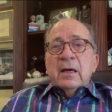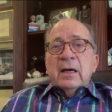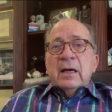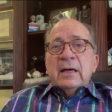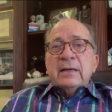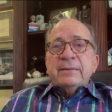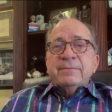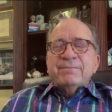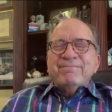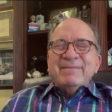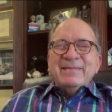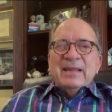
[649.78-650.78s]
uh,
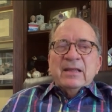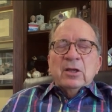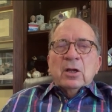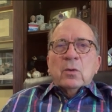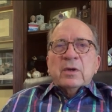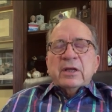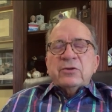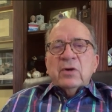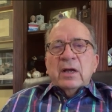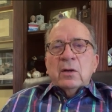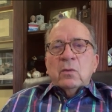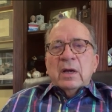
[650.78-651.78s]
you know, when they
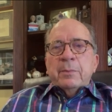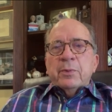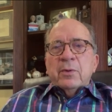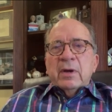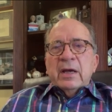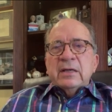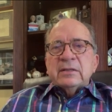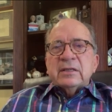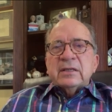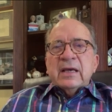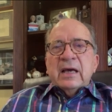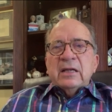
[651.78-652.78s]
traded away Perez,
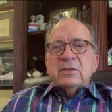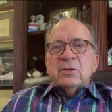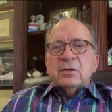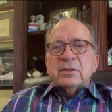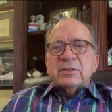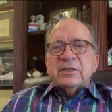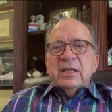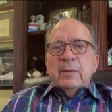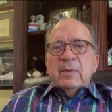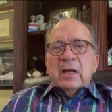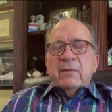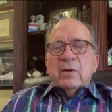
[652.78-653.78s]
it kind of took the
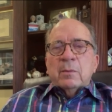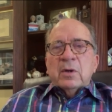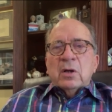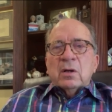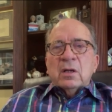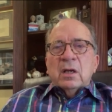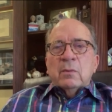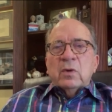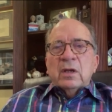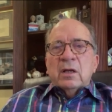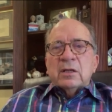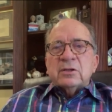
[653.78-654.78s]
steam out of our ball club.
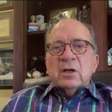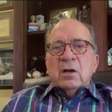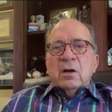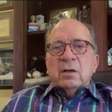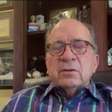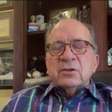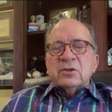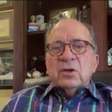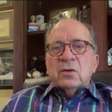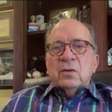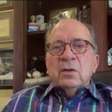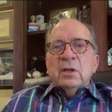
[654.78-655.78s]
We lost our heart and
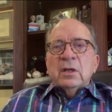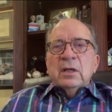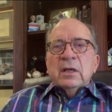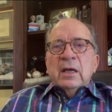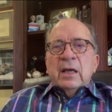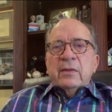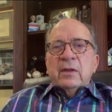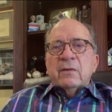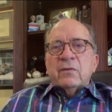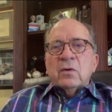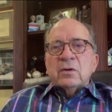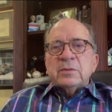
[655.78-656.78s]
soul. And then,
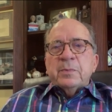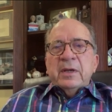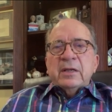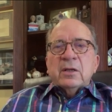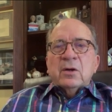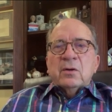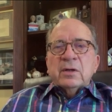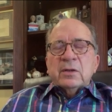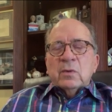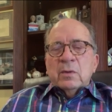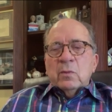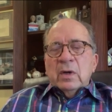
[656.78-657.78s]
of course, Pete going
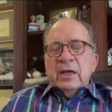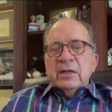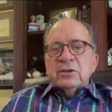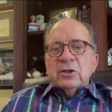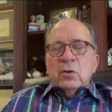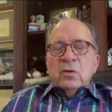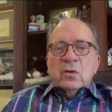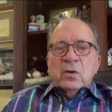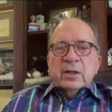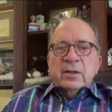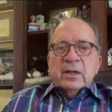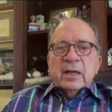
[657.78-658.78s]
one way and Joe
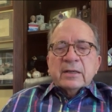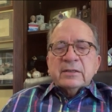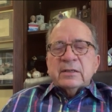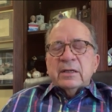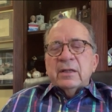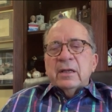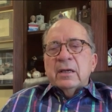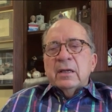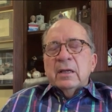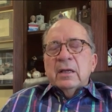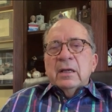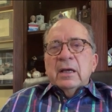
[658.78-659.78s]
going the next. And then,
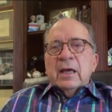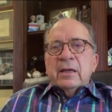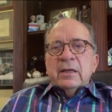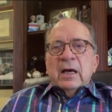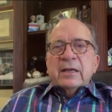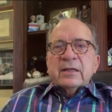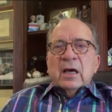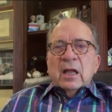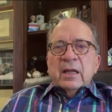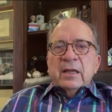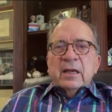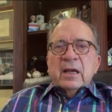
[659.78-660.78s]
and Don
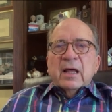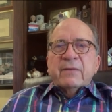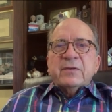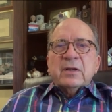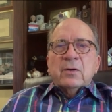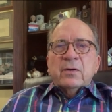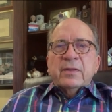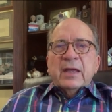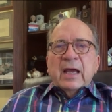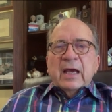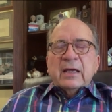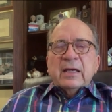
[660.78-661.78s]
Gullett had left to go to the
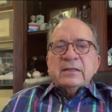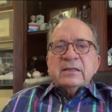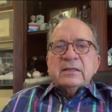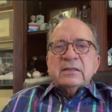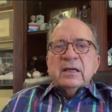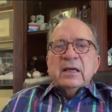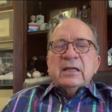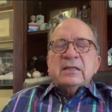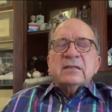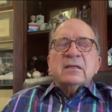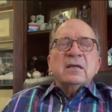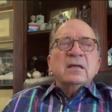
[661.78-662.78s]
Yankees. It's,
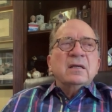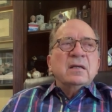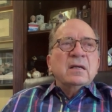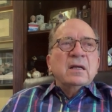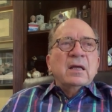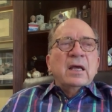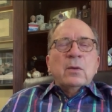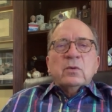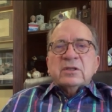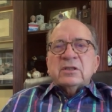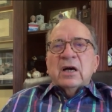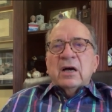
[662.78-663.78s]
it's, it
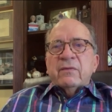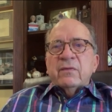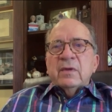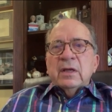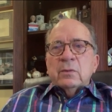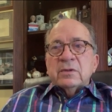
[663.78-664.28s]
was tough. It